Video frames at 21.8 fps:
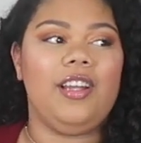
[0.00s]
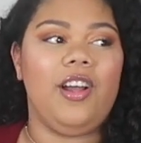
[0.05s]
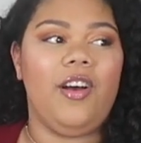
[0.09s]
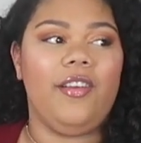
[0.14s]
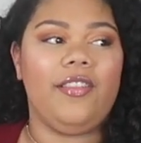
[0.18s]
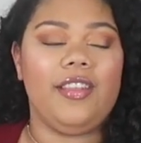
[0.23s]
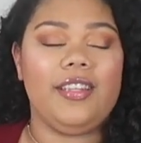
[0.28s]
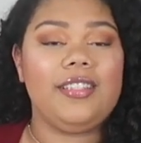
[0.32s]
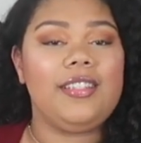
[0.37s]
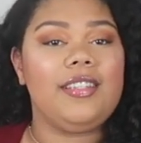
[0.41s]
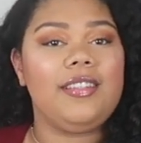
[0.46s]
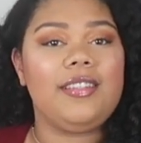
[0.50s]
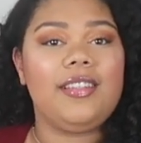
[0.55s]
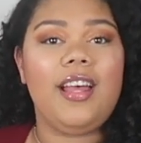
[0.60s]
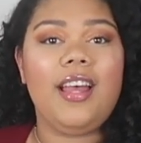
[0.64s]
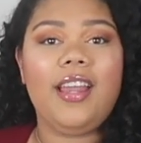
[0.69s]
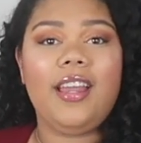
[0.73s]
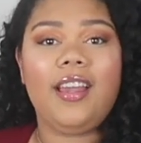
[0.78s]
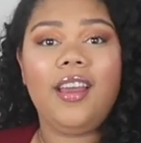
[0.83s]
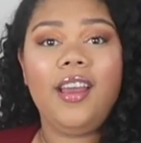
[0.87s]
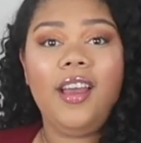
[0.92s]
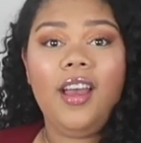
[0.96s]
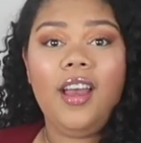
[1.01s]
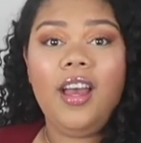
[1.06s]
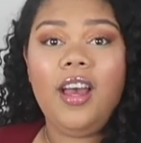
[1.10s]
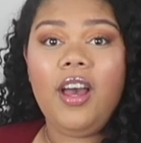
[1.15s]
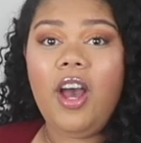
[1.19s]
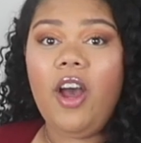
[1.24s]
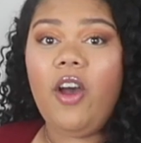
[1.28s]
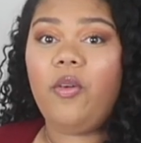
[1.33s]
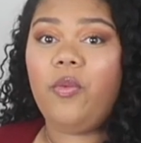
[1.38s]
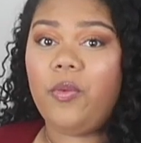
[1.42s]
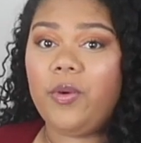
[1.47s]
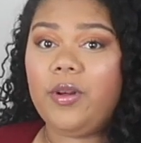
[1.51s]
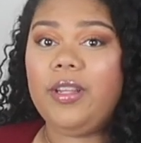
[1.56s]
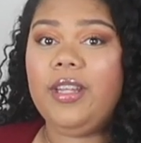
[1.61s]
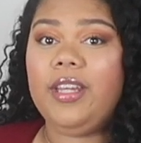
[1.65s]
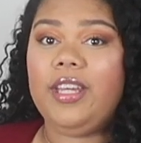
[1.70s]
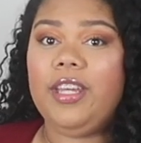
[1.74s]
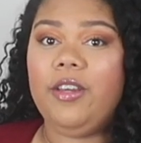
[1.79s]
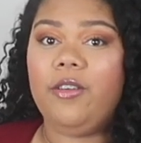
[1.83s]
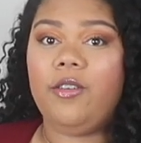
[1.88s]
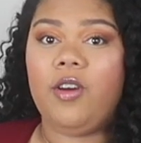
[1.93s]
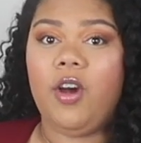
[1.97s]
Y'all, this is like a
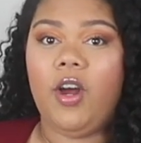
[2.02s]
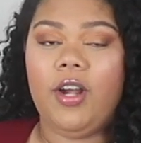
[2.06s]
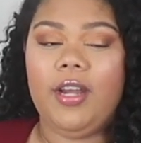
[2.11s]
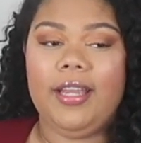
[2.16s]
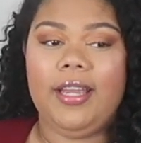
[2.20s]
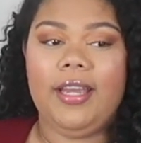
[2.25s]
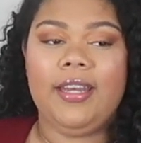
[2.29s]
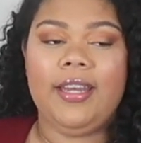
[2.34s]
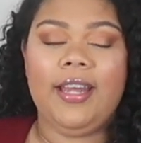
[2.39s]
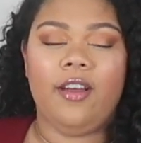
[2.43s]
really cute cardigan.